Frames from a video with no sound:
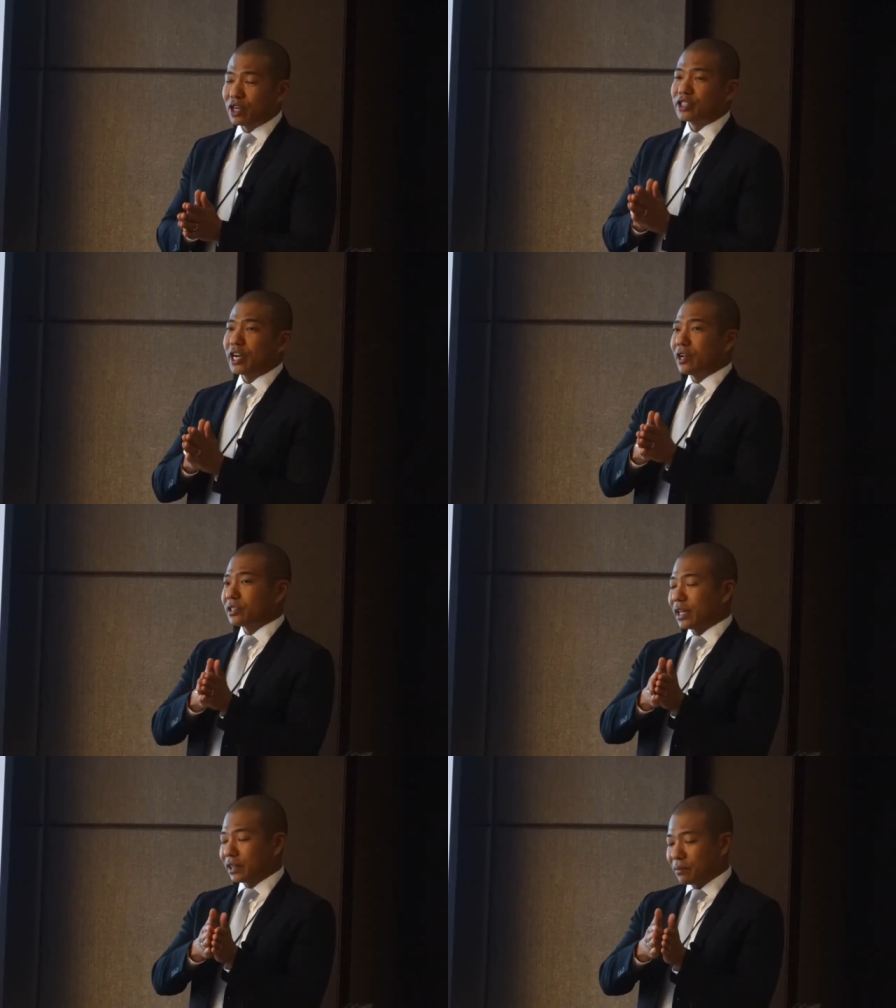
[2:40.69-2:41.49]
a
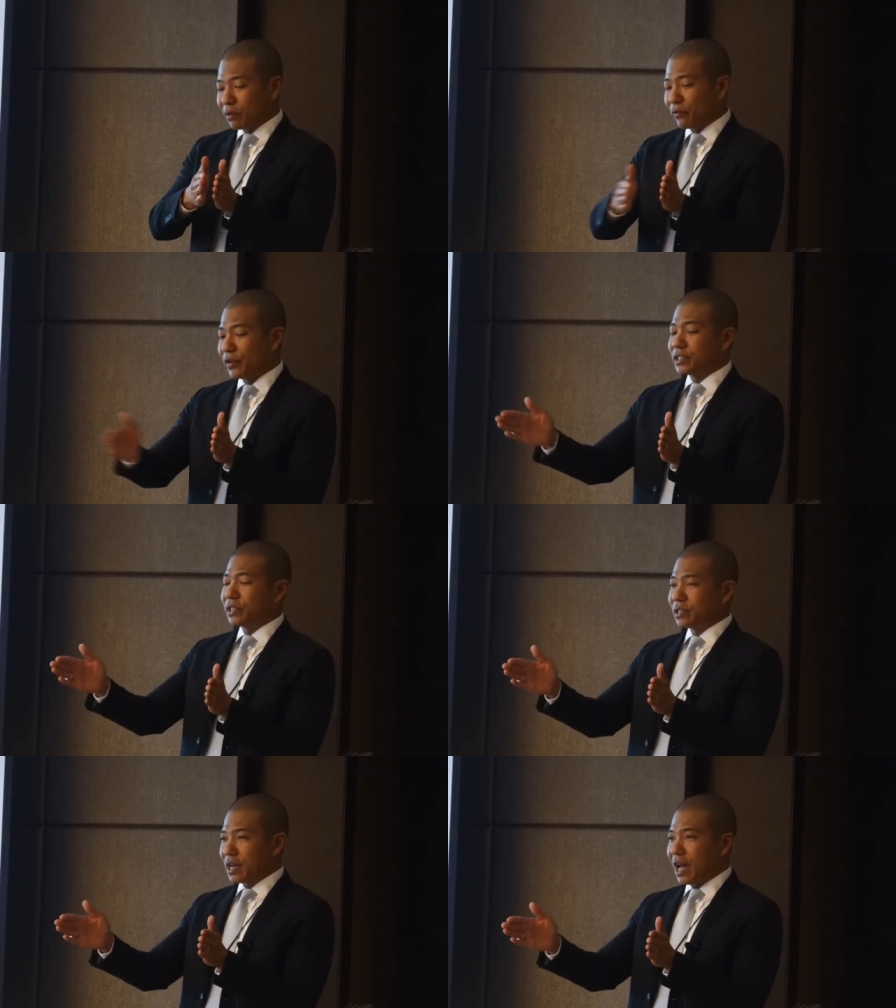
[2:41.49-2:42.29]
challenge to get them
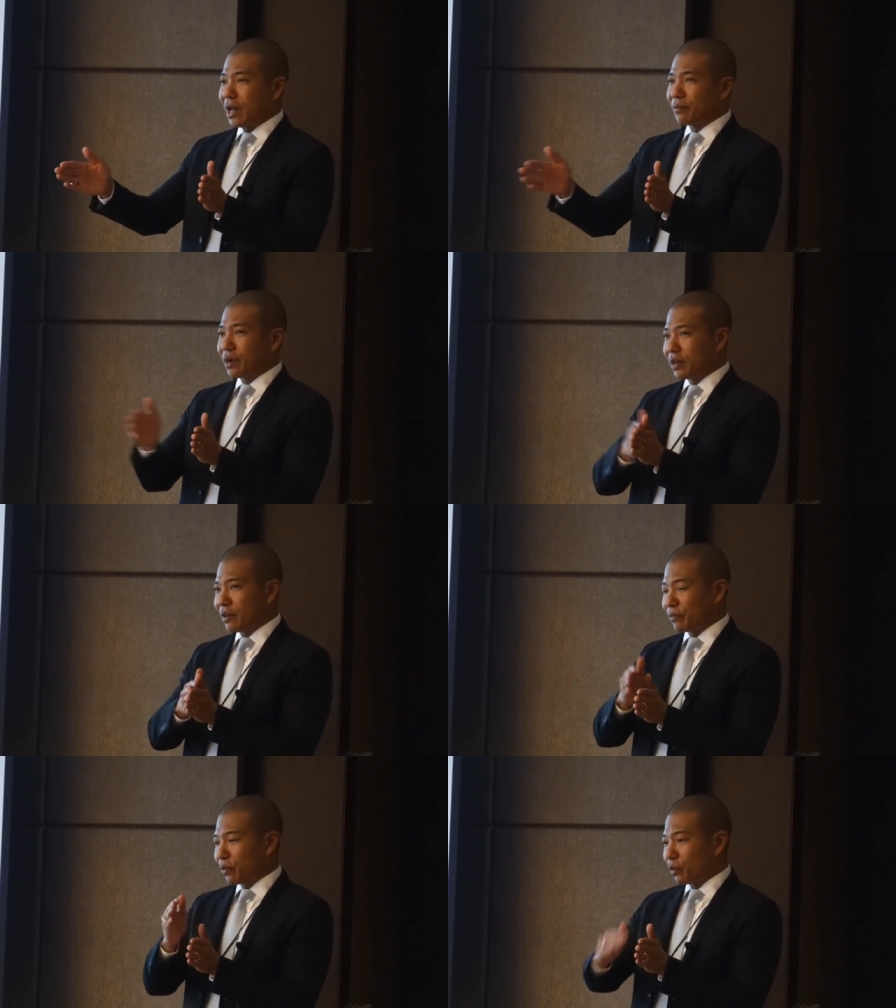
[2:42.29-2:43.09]
proficient in time
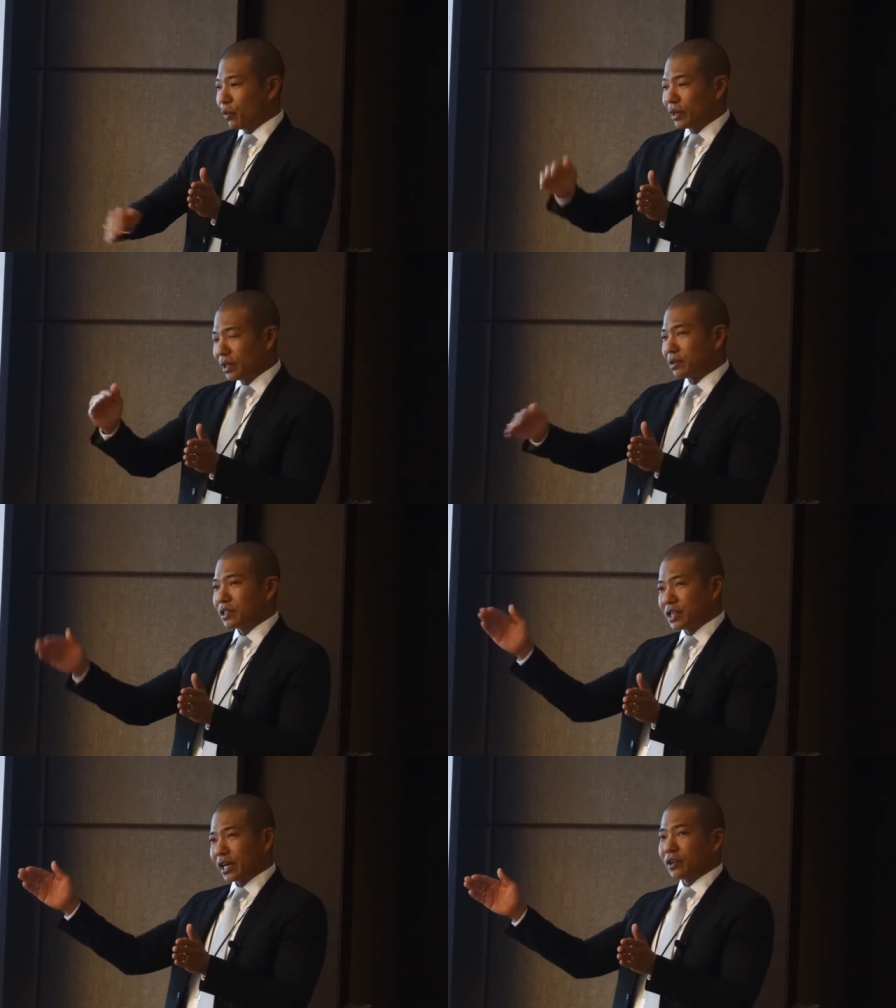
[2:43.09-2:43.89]
enough for when the
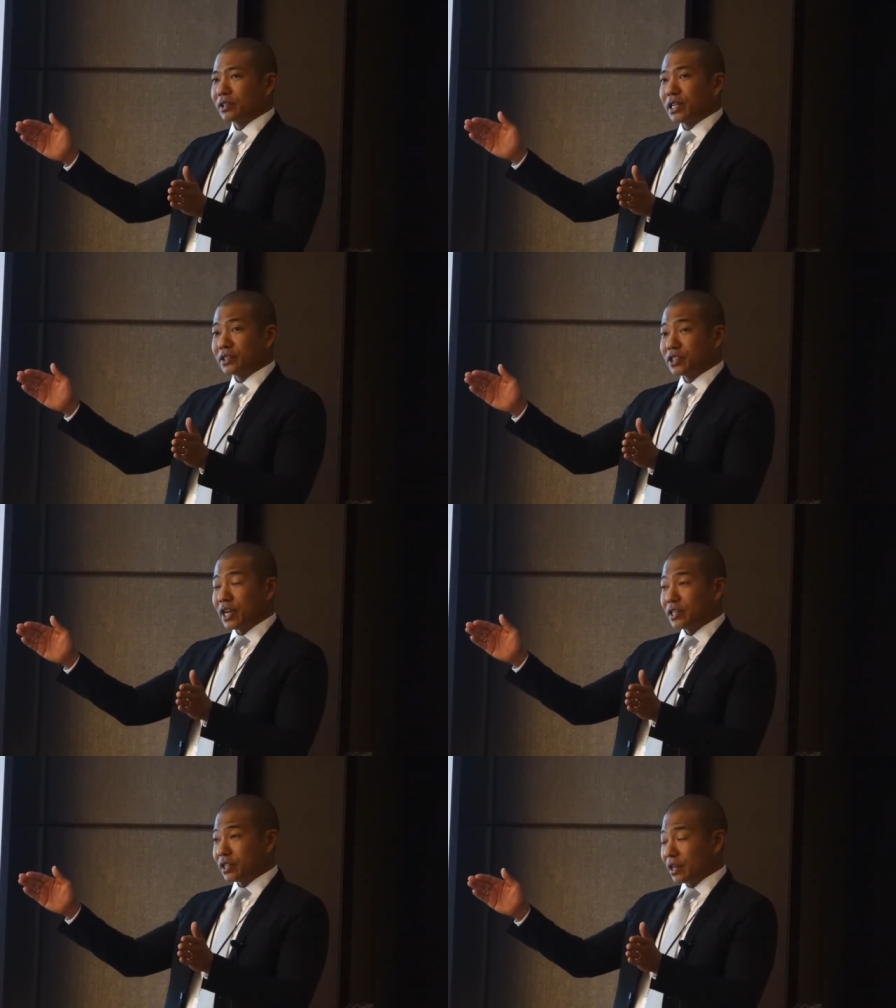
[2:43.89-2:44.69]
technology has to
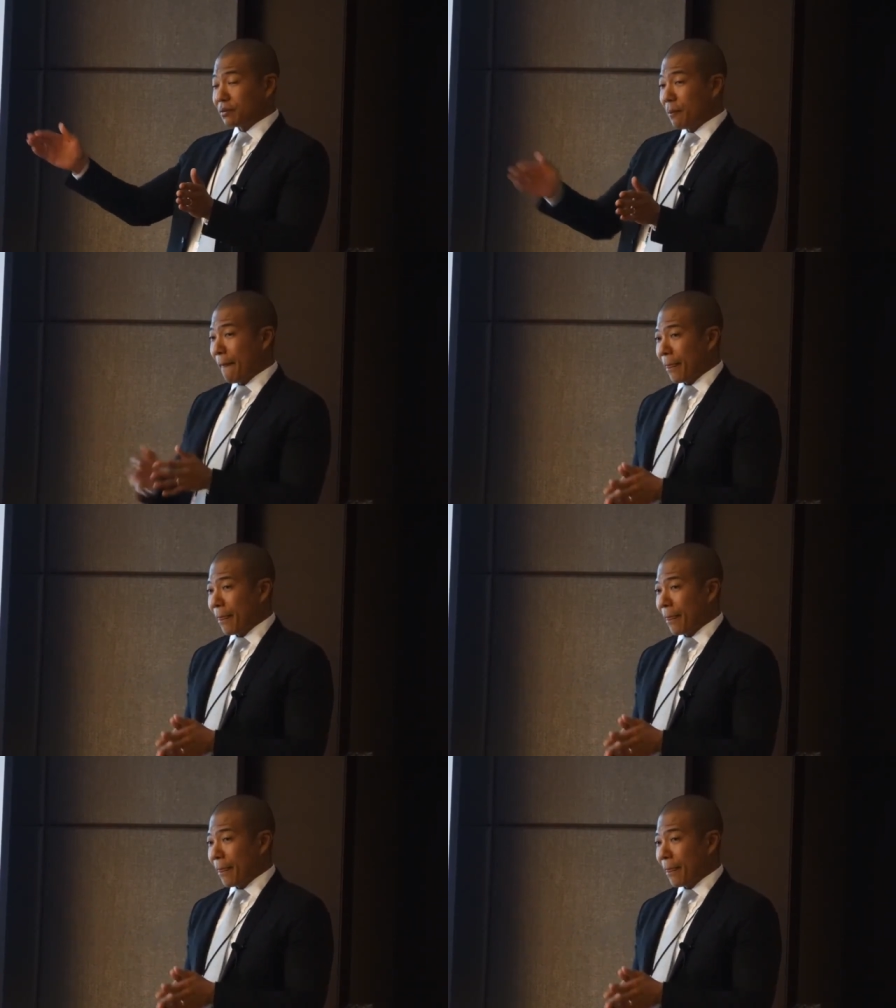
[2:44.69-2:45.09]
change again.